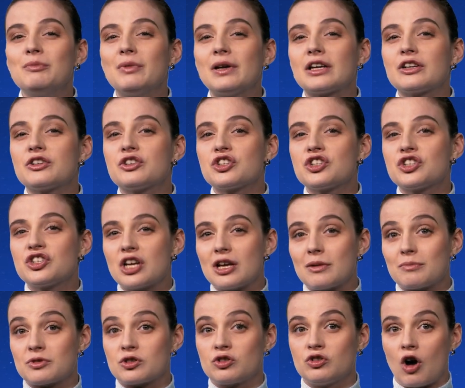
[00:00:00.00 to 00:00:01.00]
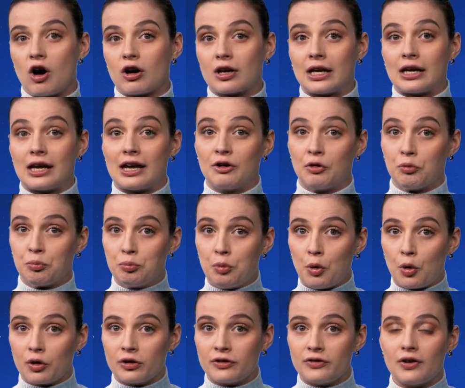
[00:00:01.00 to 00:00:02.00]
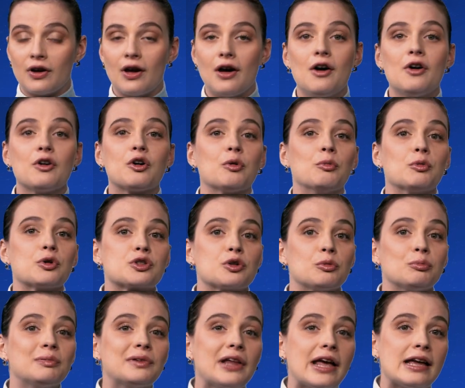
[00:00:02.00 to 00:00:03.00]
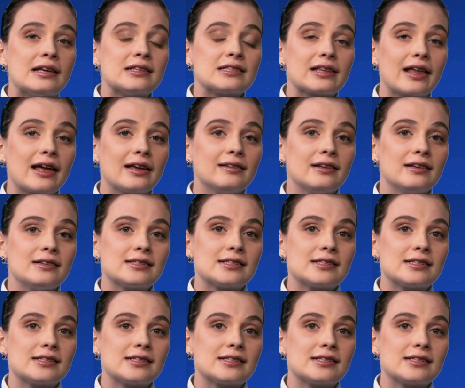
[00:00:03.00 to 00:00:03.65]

big ships docking in a port, commercial planes landing